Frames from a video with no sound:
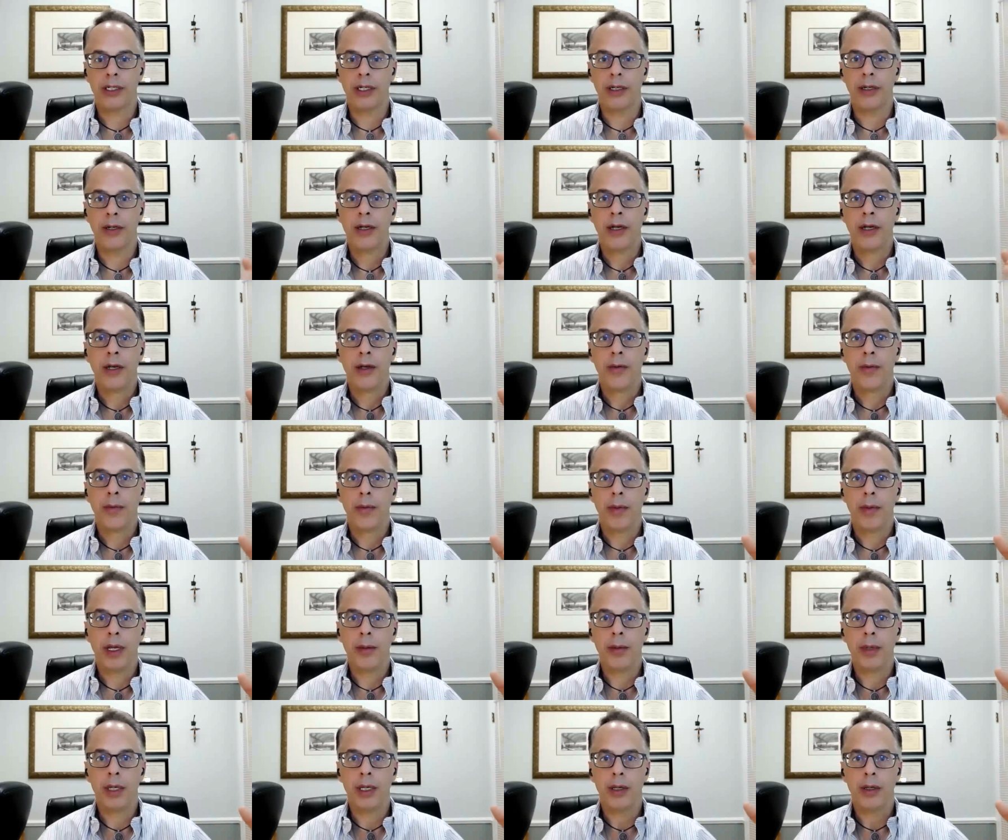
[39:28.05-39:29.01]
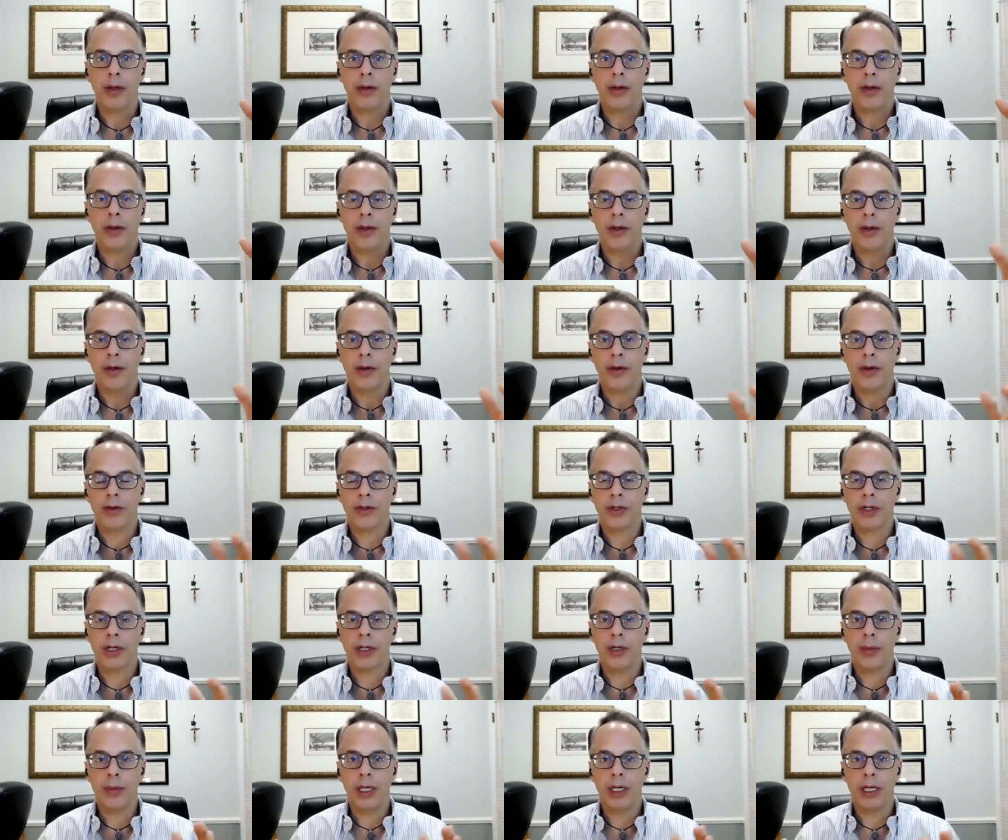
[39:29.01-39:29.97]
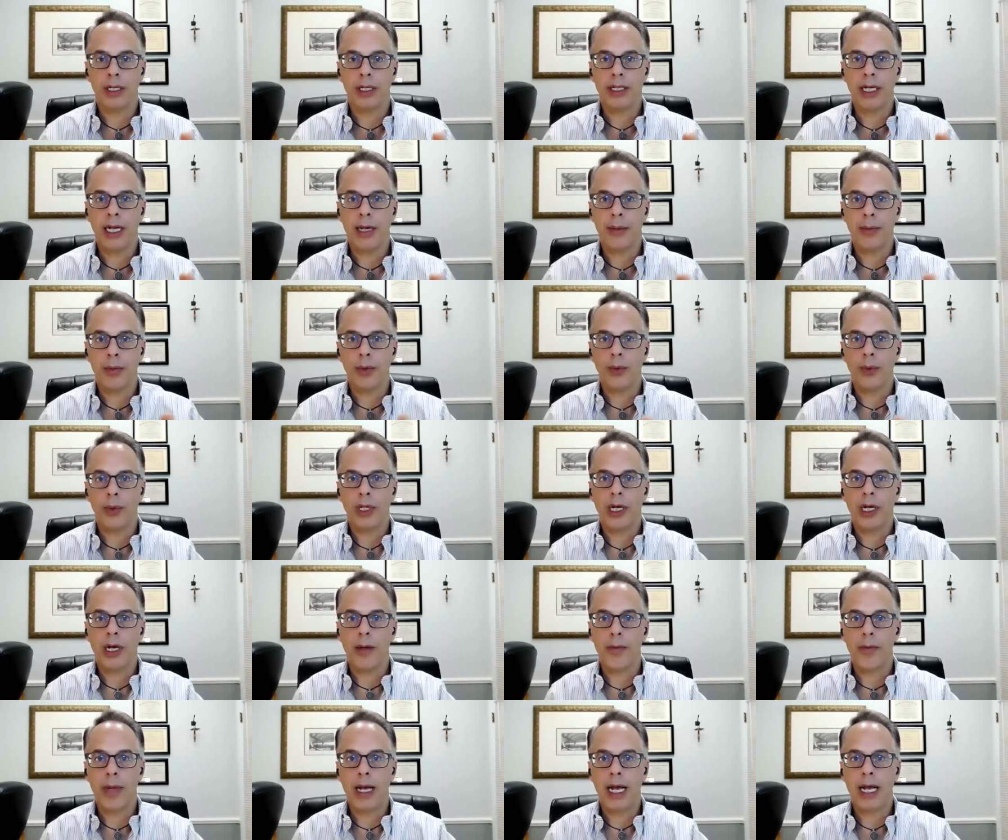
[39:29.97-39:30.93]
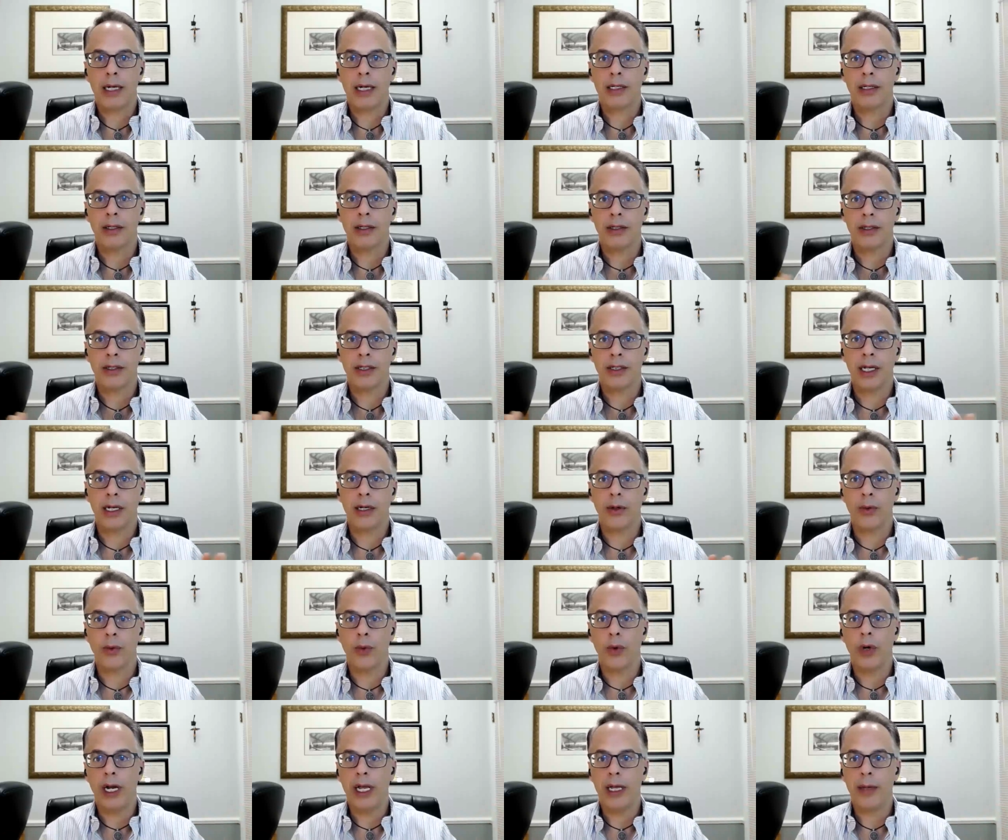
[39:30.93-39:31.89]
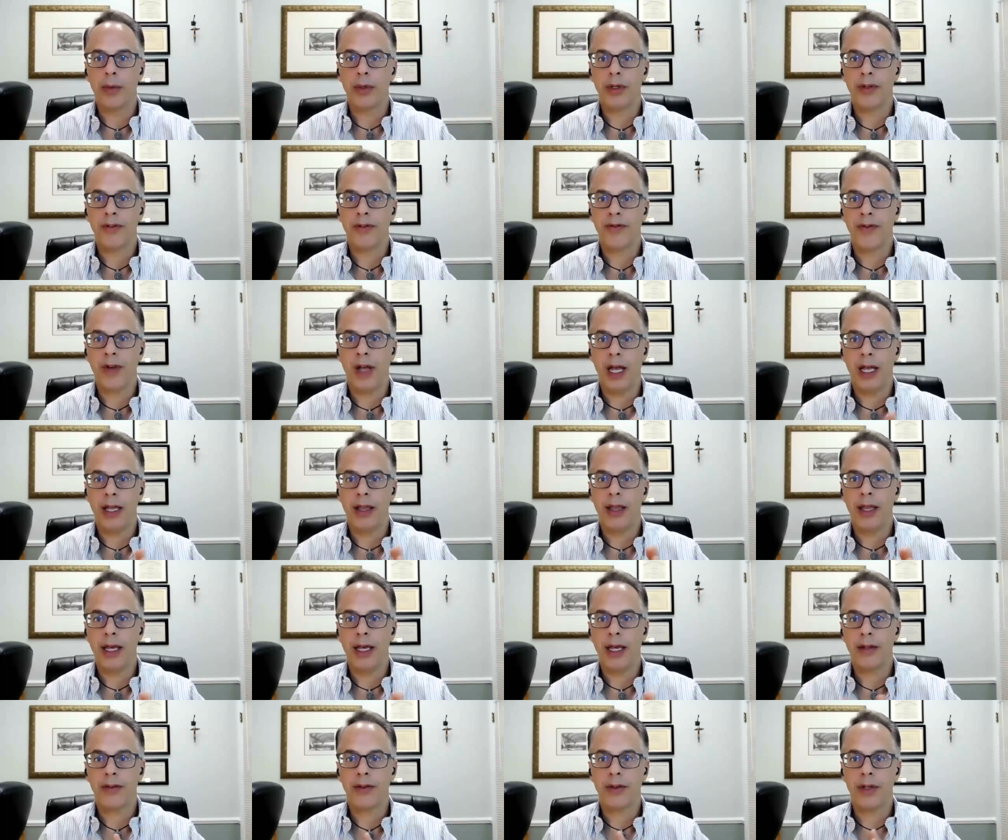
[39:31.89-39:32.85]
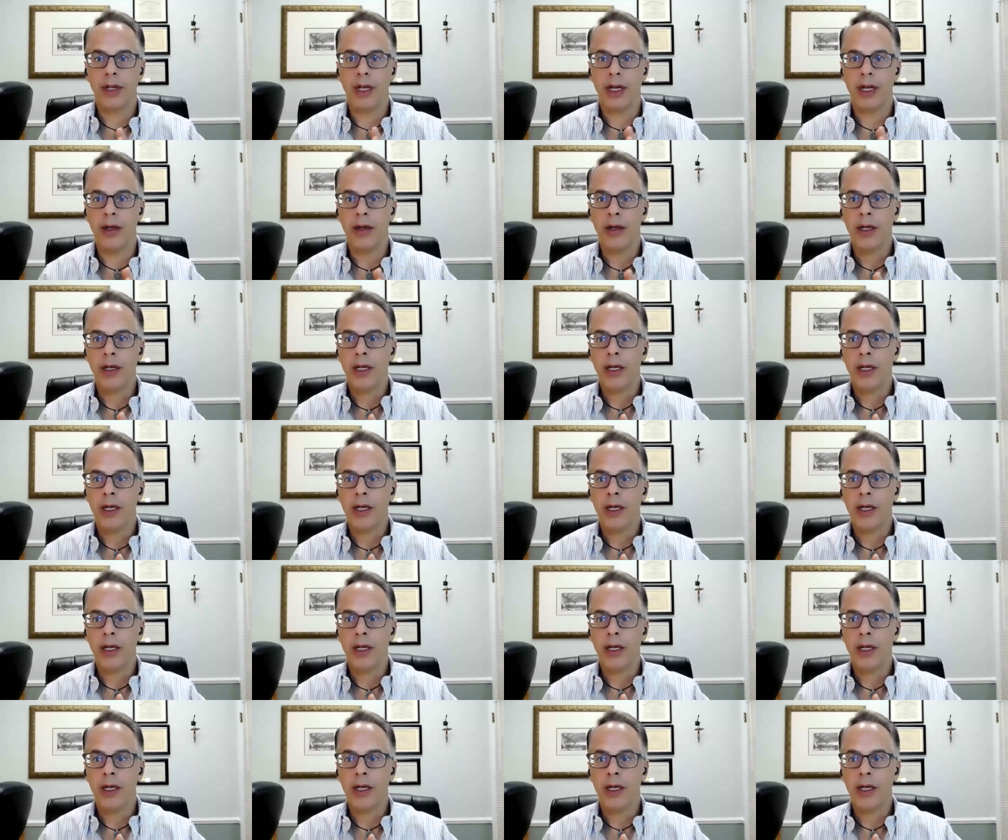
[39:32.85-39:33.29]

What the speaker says: And maybe, you know, there's going to be a time where we come back to the center and we're able to find that